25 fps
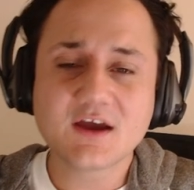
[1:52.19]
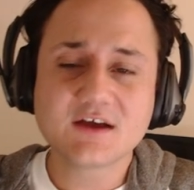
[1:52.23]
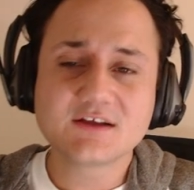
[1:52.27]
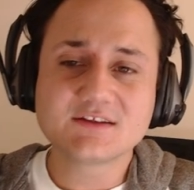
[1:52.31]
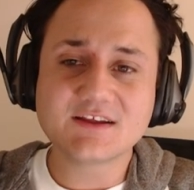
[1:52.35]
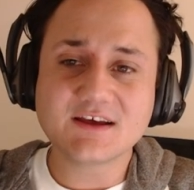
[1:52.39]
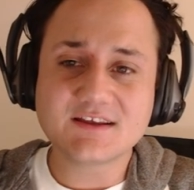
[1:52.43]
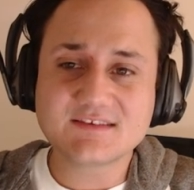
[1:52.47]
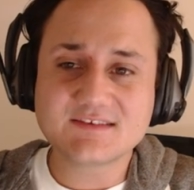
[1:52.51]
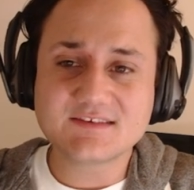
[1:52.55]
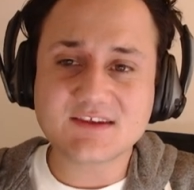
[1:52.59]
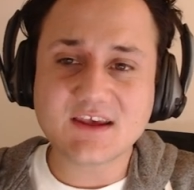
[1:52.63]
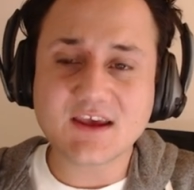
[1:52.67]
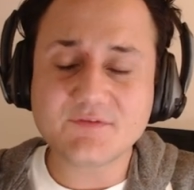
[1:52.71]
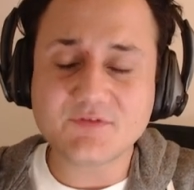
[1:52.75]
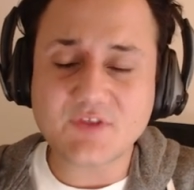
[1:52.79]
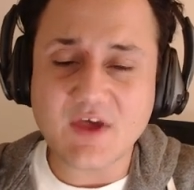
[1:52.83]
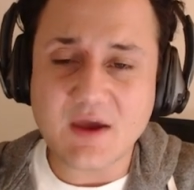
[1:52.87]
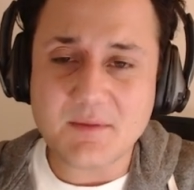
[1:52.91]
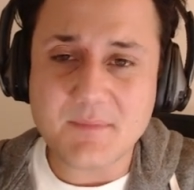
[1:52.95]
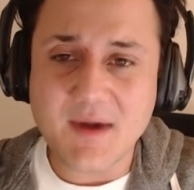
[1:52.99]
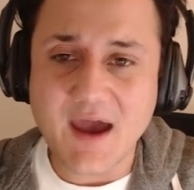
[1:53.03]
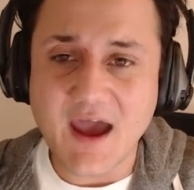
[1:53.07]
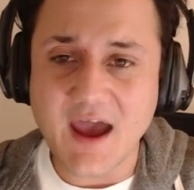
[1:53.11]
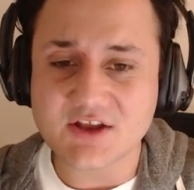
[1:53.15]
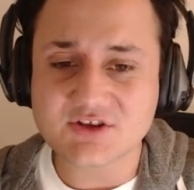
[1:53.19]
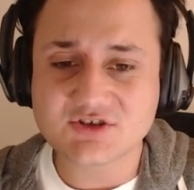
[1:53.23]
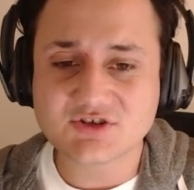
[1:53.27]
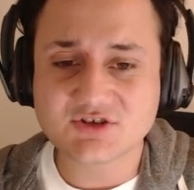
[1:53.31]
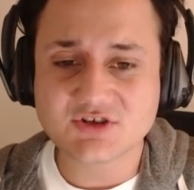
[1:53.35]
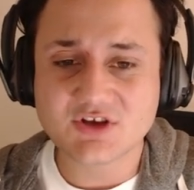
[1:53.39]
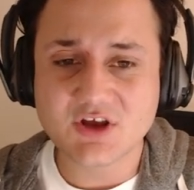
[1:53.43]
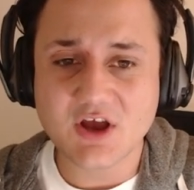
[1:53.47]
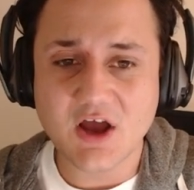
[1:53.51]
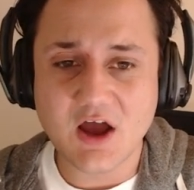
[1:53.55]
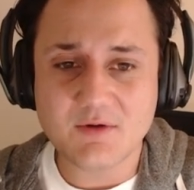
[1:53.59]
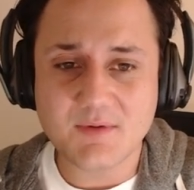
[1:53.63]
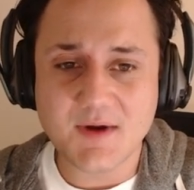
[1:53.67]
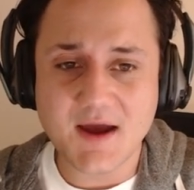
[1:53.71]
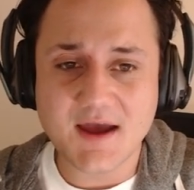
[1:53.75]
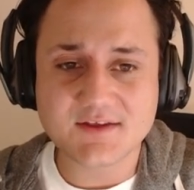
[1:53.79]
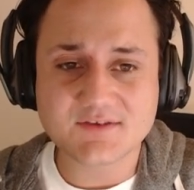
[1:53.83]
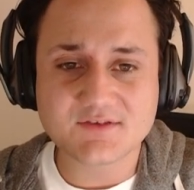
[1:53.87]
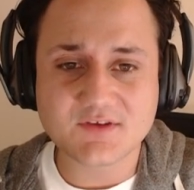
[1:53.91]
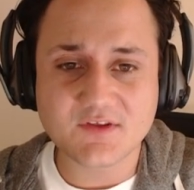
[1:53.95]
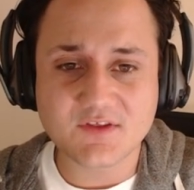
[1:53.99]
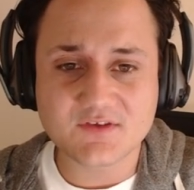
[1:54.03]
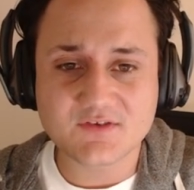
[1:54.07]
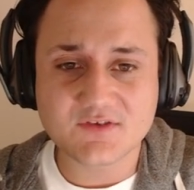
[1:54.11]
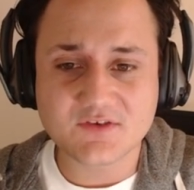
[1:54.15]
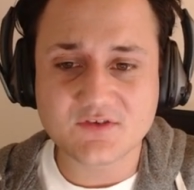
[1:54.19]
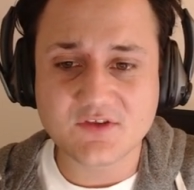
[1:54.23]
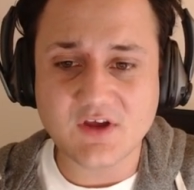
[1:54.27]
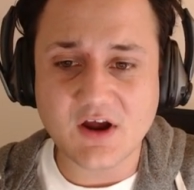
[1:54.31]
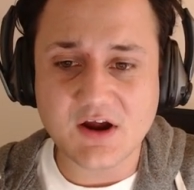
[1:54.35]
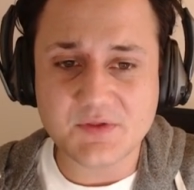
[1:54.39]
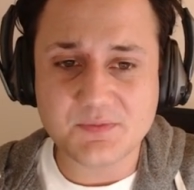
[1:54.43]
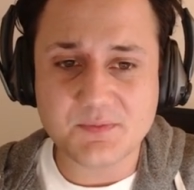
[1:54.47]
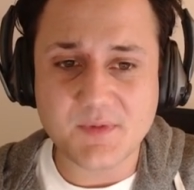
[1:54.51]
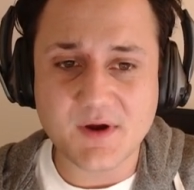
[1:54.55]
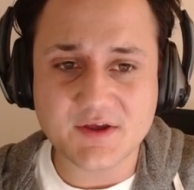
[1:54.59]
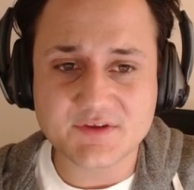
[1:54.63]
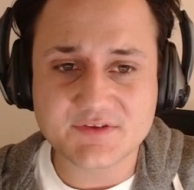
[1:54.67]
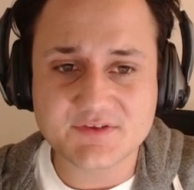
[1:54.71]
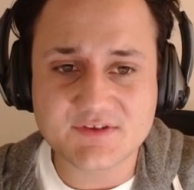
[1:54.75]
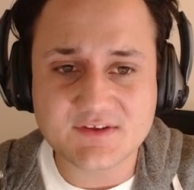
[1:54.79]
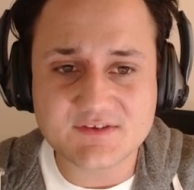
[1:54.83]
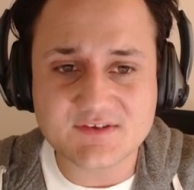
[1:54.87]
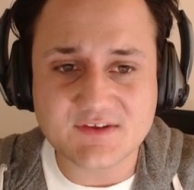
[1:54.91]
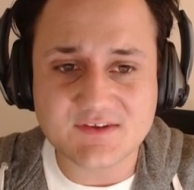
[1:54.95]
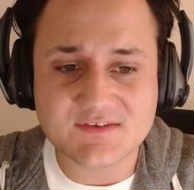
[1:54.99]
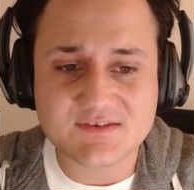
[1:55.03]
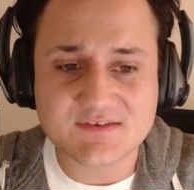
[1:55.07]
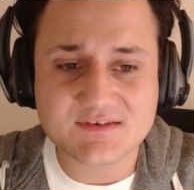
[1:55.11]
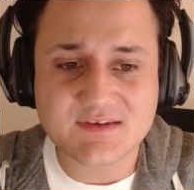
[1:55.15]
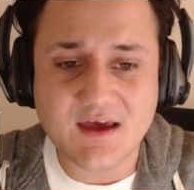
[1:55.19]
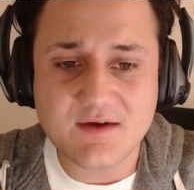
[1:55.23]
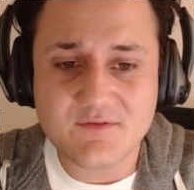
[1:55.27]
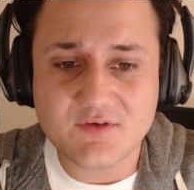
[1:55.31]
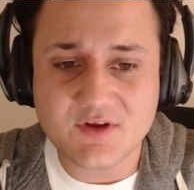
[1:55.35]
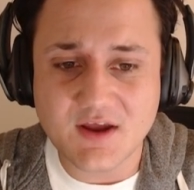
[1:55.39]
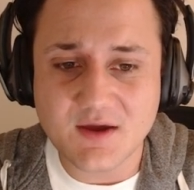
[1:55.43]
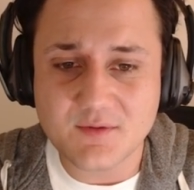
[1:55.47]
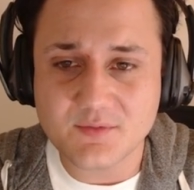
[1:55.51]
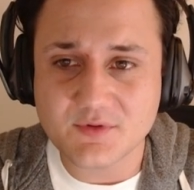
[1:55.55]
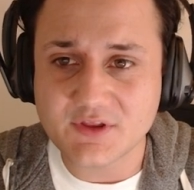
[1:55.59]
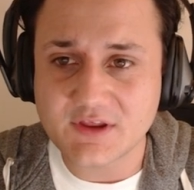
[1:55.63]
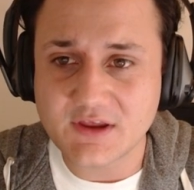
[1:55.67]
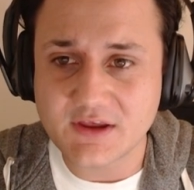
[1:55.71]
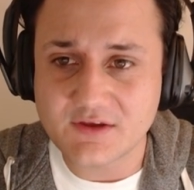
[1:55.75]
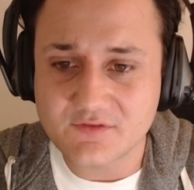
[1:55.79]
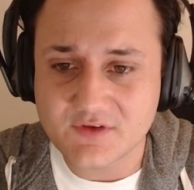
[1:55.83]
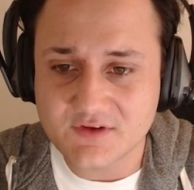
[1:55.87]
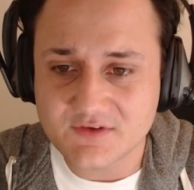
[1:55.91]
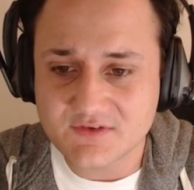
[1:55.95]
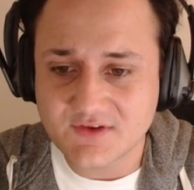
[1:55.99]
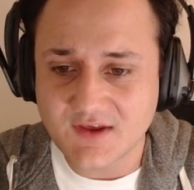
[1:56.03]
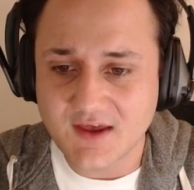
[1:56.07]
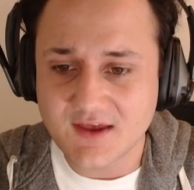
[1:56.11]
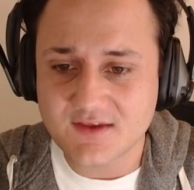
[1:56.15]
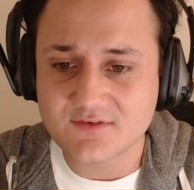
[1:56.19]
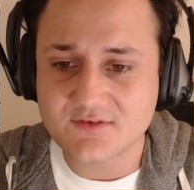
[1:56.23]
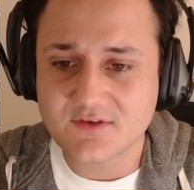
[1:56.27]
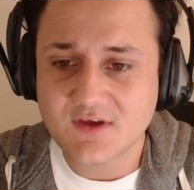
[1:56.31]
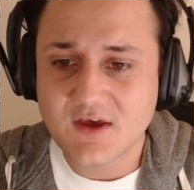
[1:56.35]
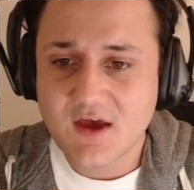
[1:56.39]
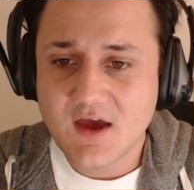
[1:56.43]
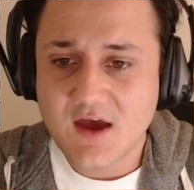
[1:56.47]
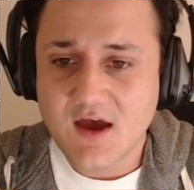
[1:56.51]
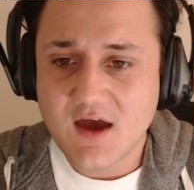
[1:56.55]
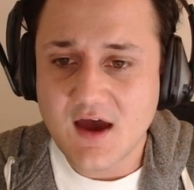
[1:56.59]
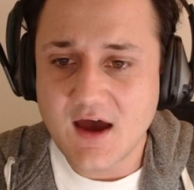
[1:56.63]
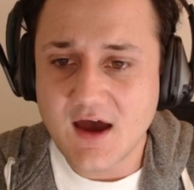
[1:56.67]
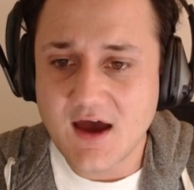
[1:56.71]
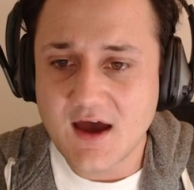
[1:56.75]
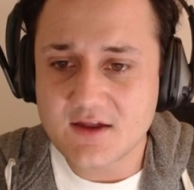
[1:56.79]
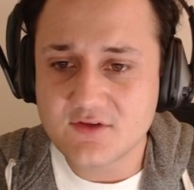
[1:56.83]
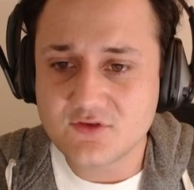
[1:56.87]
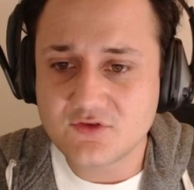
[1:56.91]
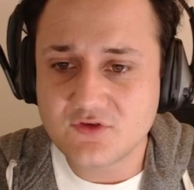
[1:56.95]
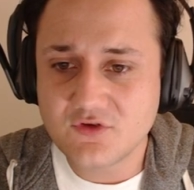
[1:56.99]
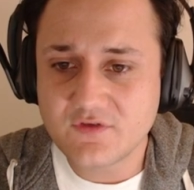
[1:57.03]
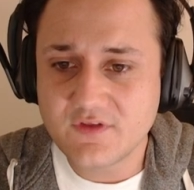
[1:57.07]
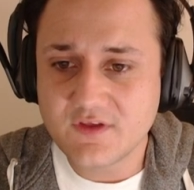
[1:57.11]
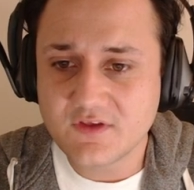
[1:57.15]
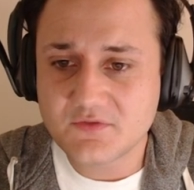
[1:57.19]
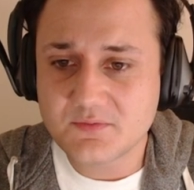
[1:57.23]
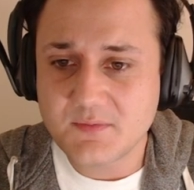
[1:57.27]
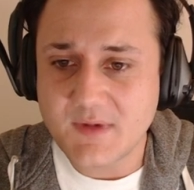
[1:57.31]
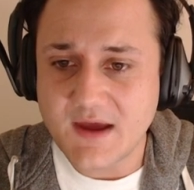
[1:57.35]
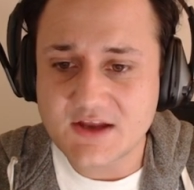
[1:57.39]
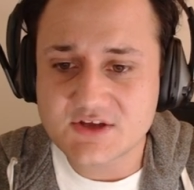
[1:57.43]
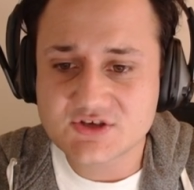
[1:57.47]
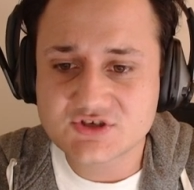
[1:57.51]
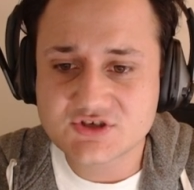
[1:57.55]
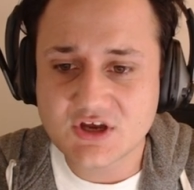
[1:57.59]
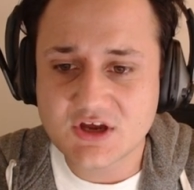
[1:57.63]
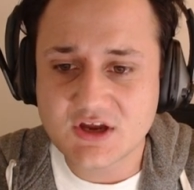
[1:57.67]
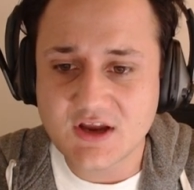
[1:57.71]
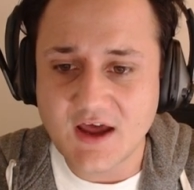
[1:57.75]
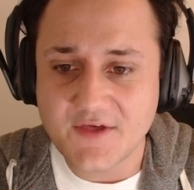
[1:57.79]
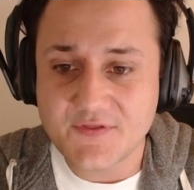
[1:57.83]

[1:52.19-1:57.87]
Let's see if they match. All right, so this is Darth Maul season seven, I believe it says. Uh, do these match good?